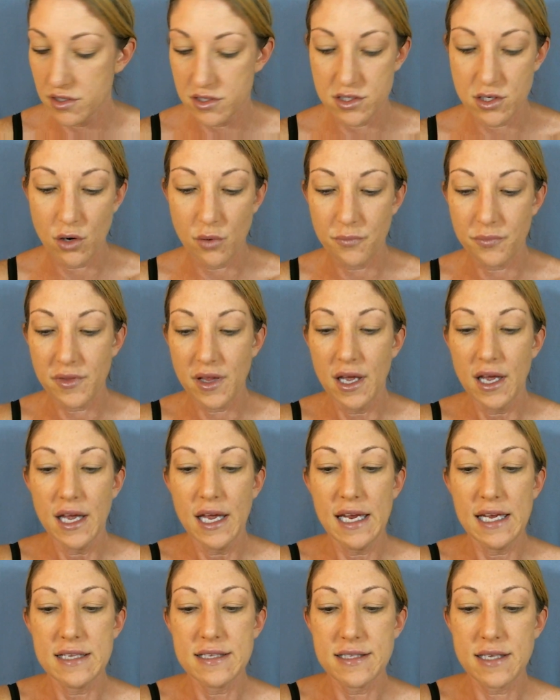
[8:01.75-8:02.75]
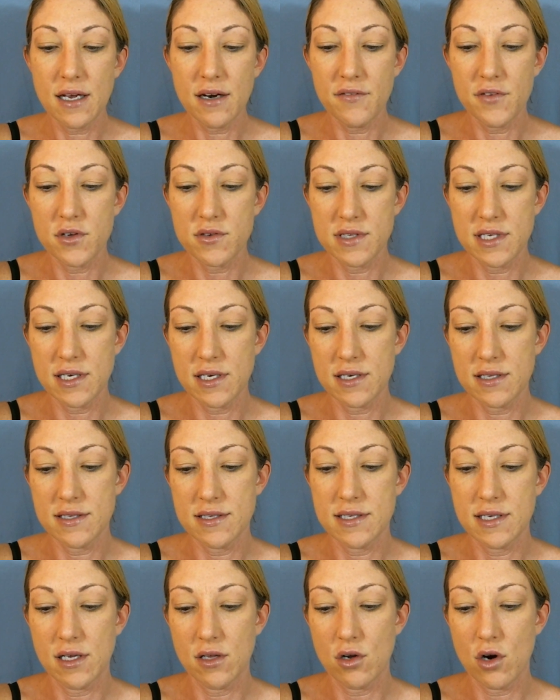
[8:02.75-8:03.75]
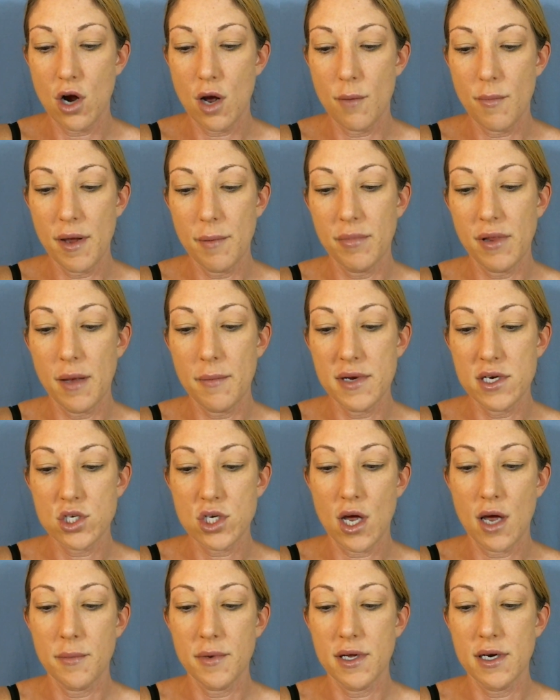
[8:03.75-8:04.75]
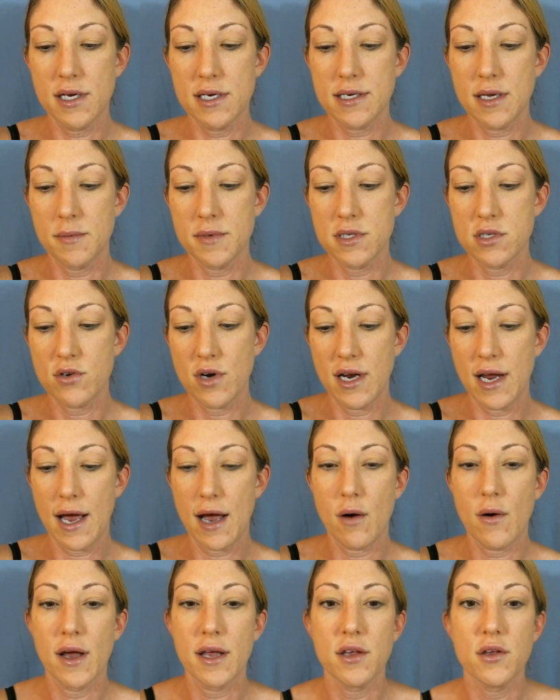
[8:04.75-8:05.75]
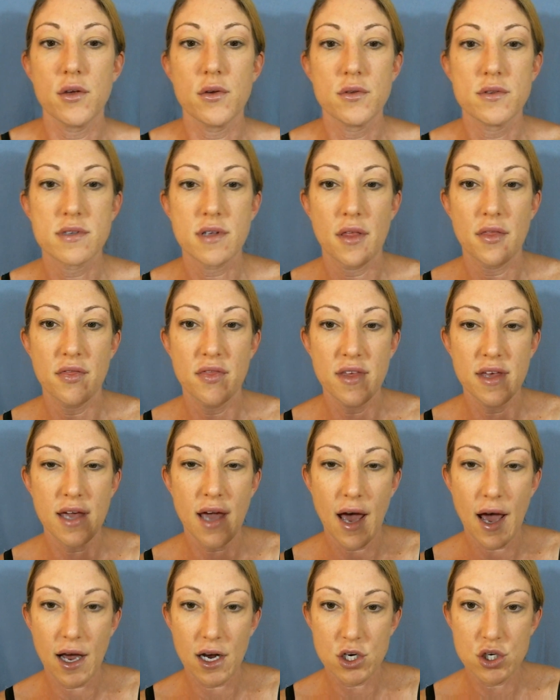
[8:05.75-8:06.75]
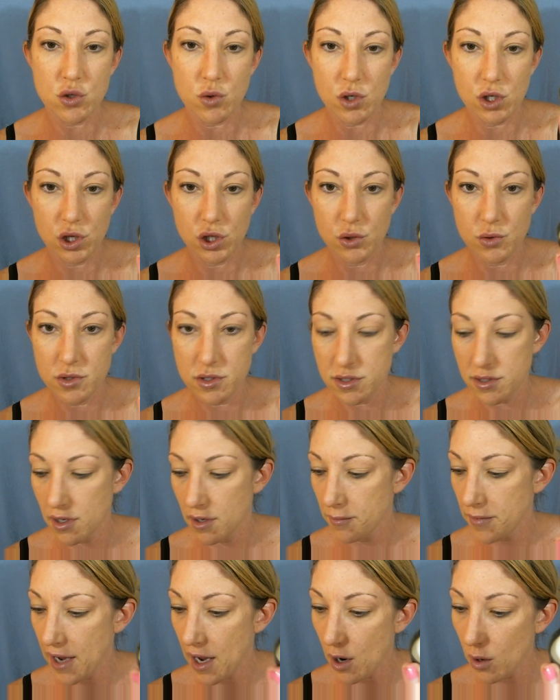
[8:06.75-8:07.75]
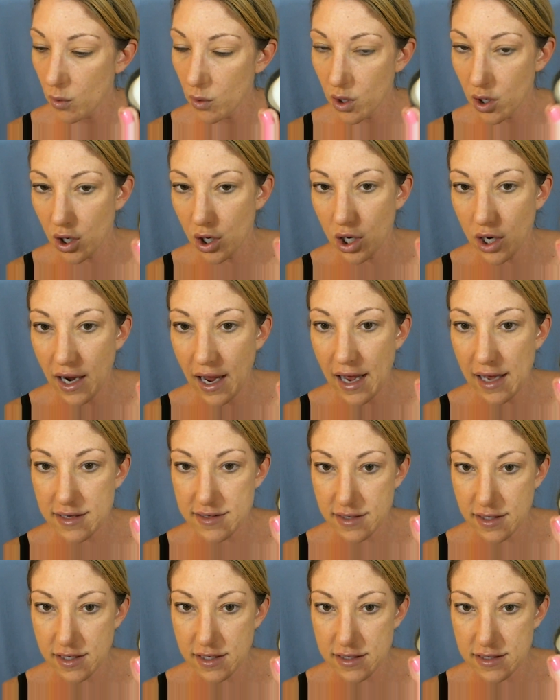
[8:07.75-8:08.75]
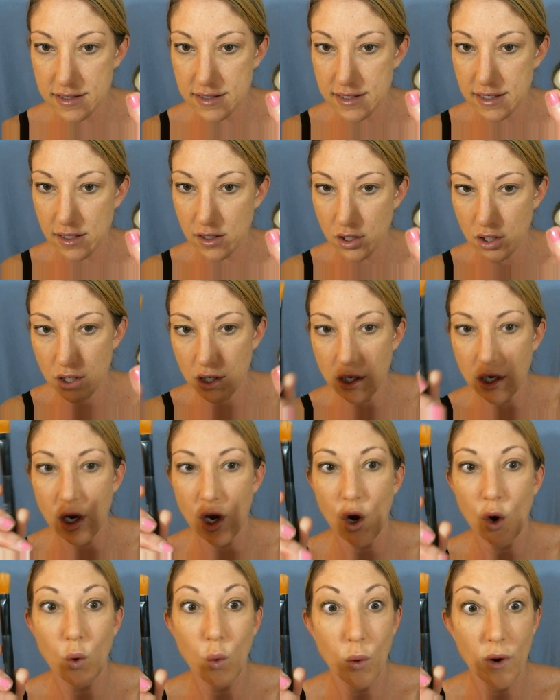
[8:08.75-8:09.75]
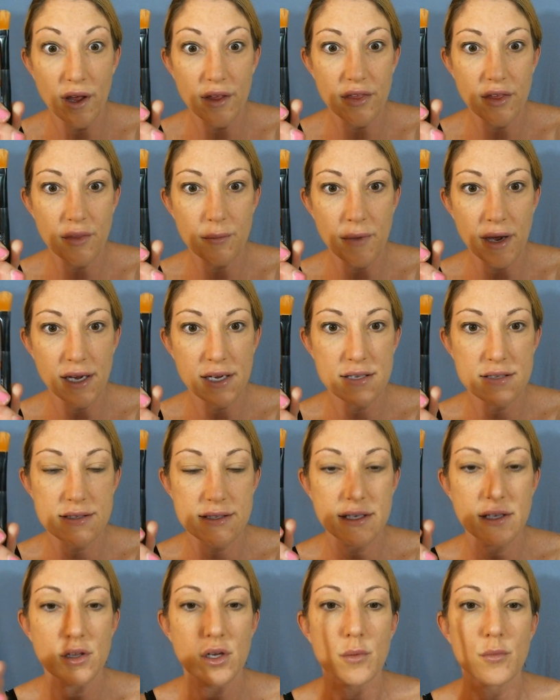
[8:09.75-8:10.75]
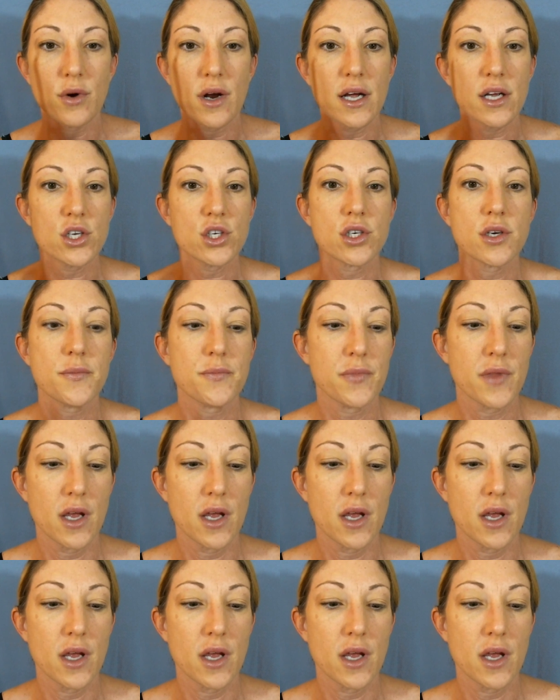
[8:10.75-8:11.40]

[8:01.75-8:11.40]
So instead of using concealer on my blemish, I'm going to demonstrate how I use the actual loose powder as a concealer with my concealer brush.